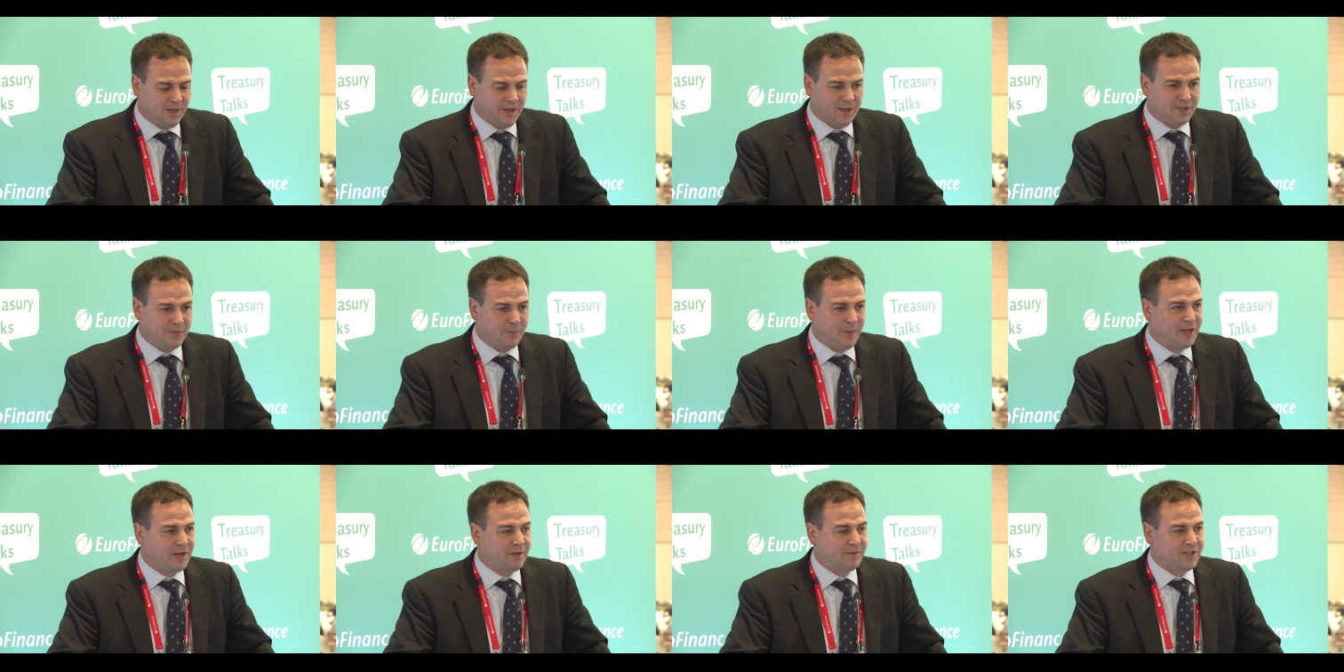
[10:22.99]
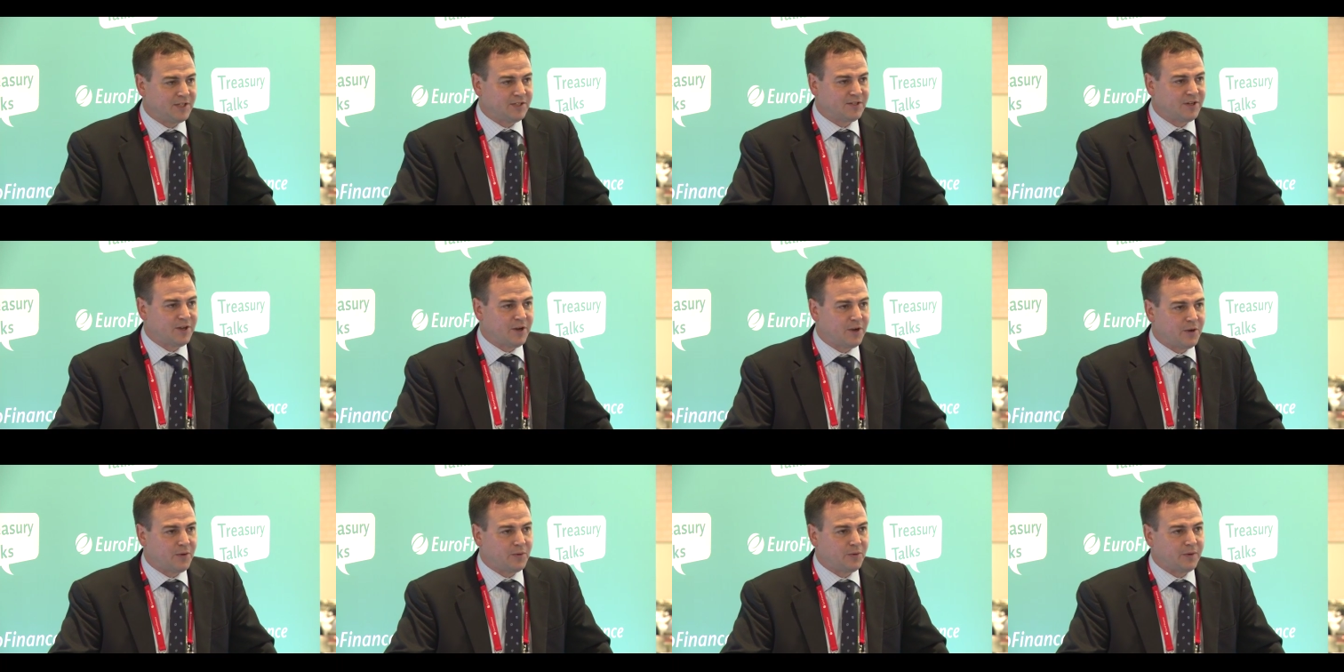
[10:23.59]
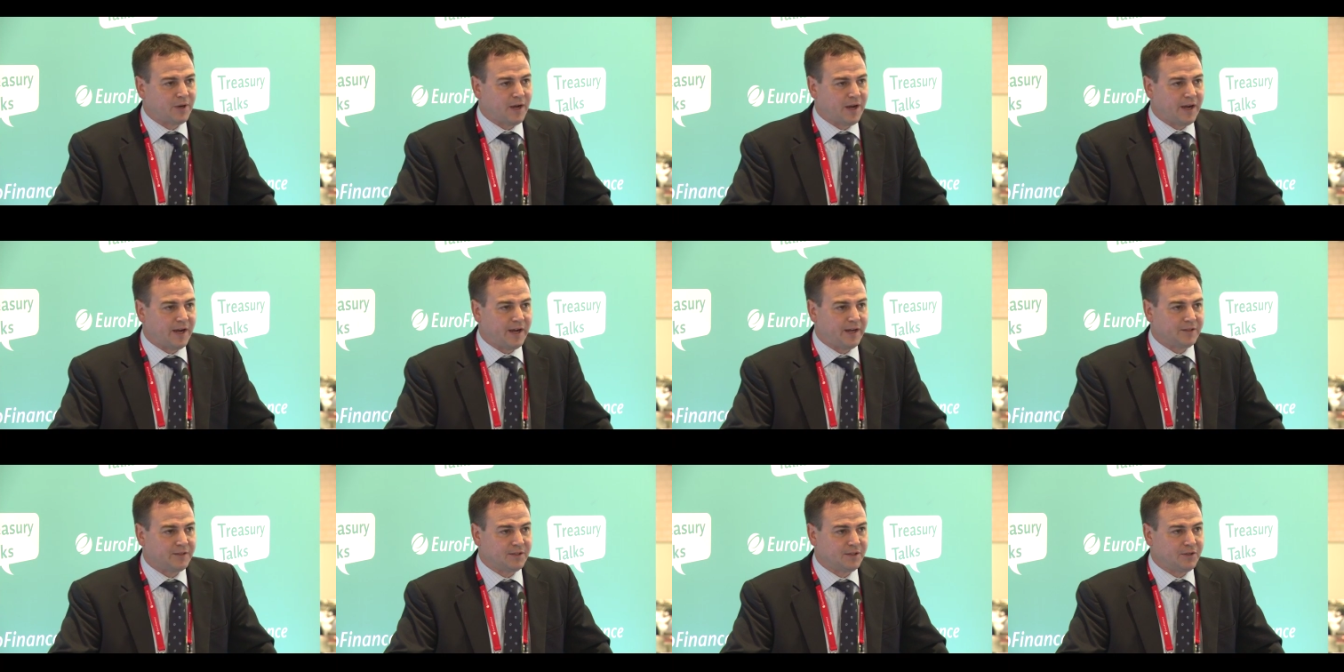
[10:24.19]
As many of us know,
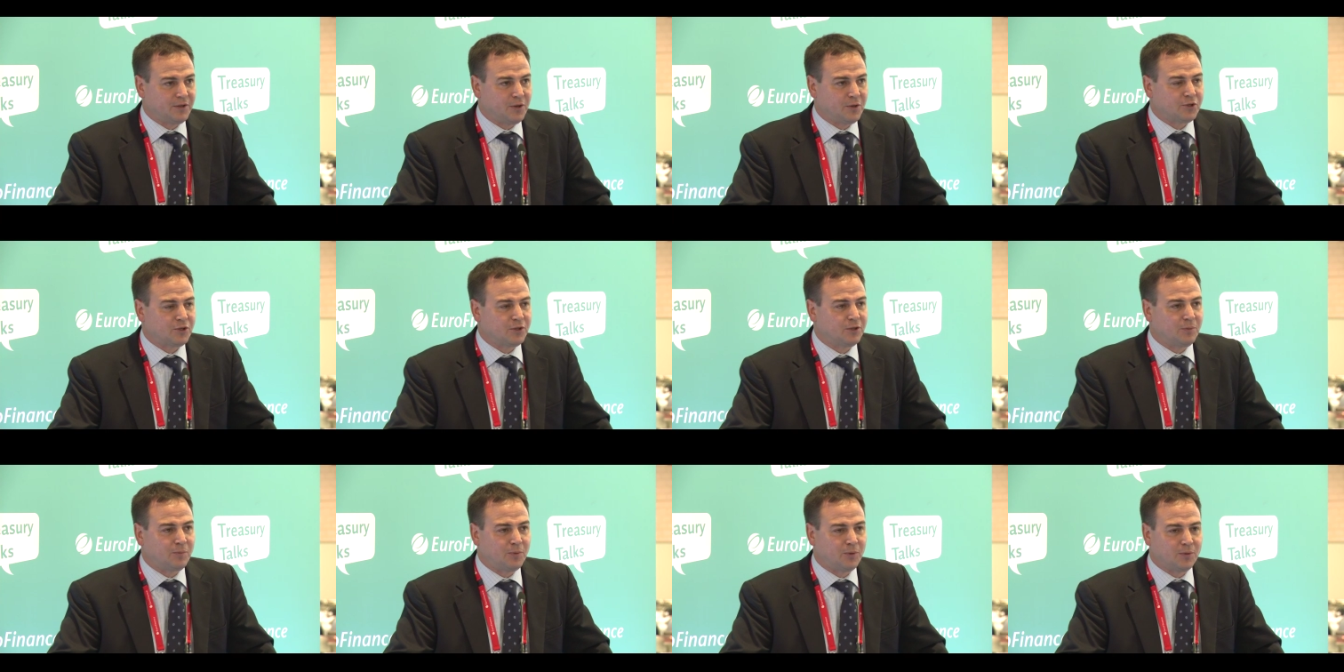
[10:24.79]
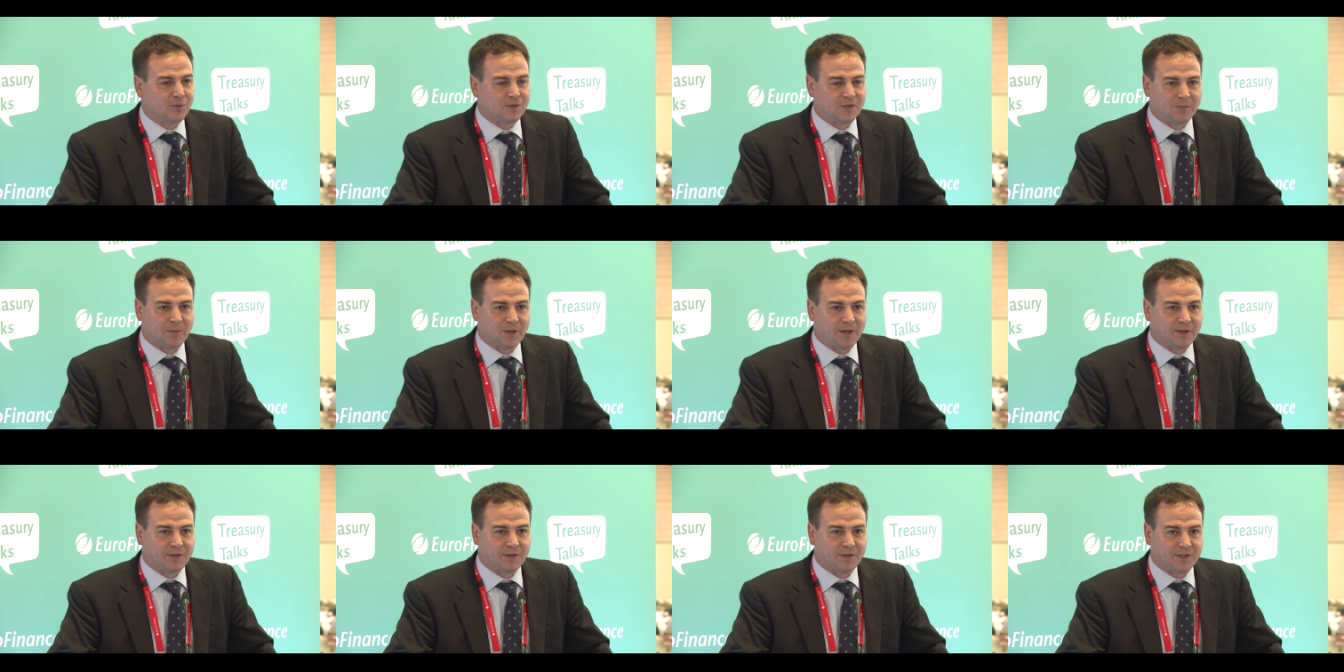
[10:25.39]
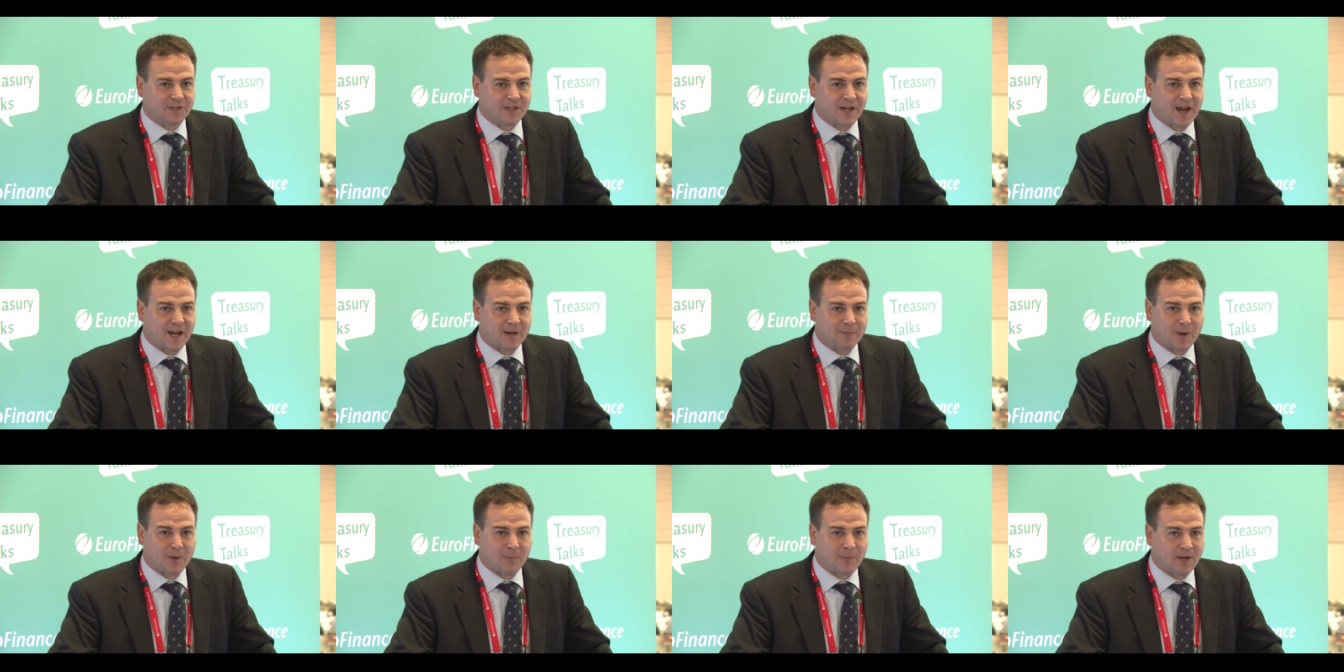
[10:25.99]
notional pools have been under
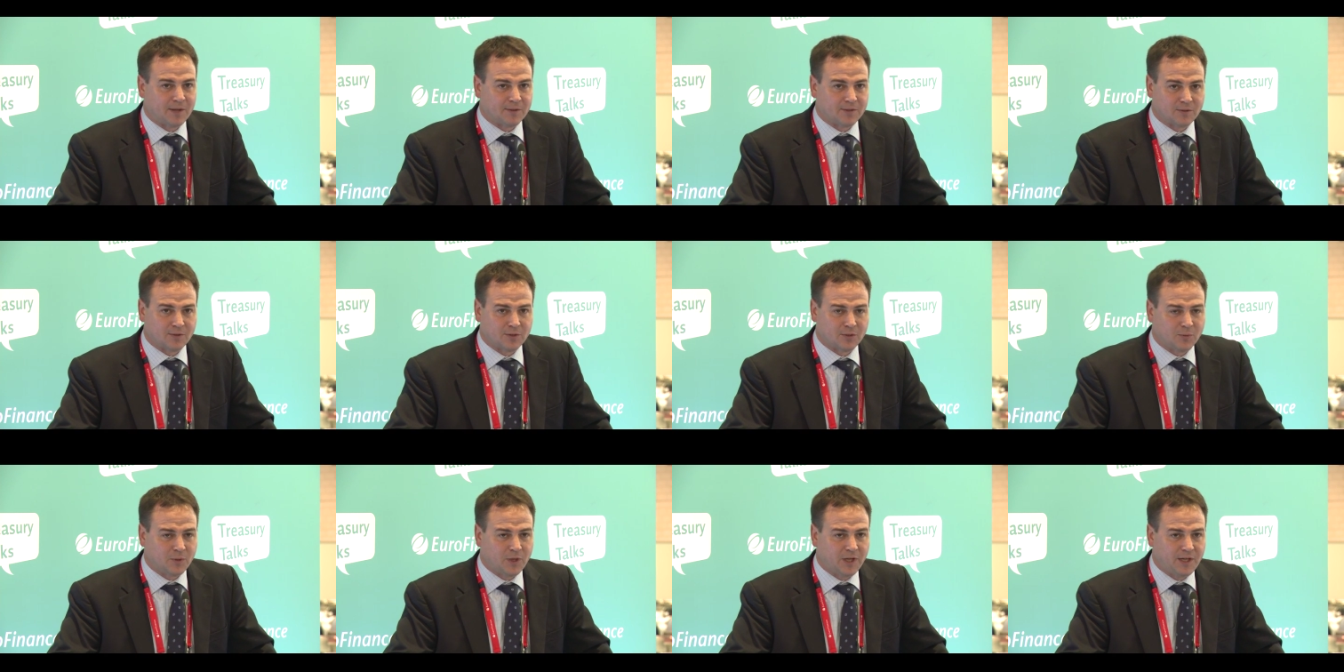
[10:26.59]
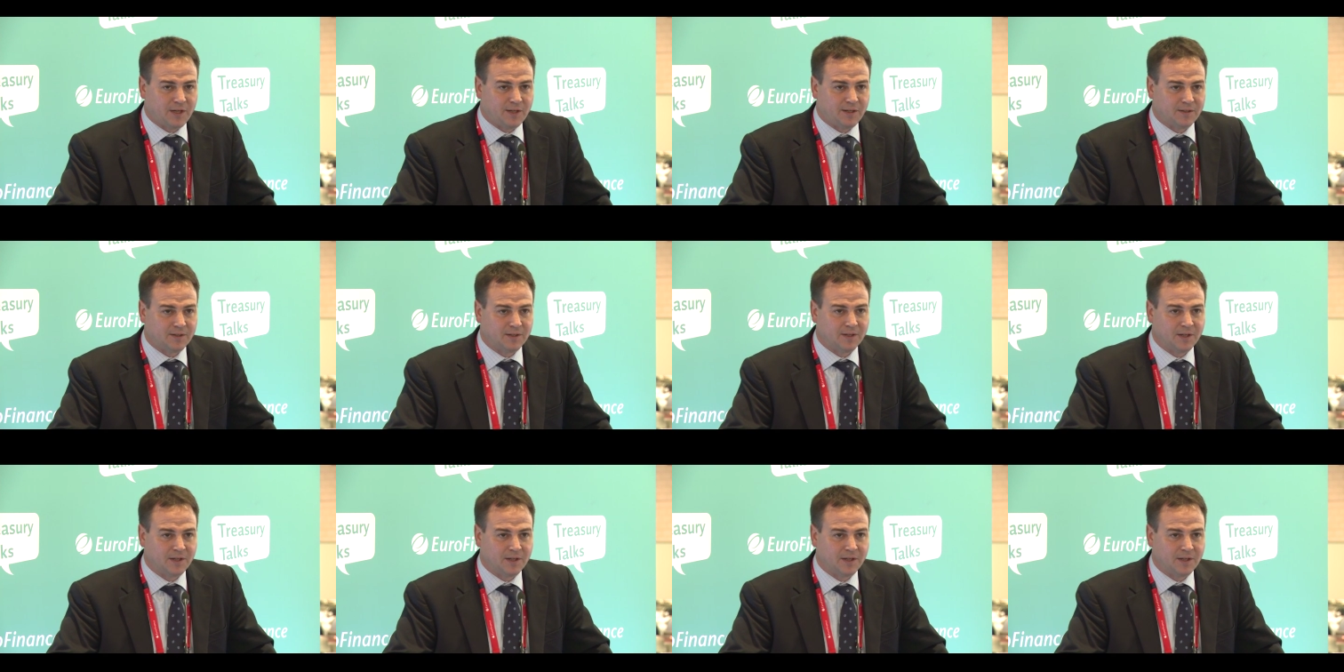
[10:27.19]
attack by Basel III.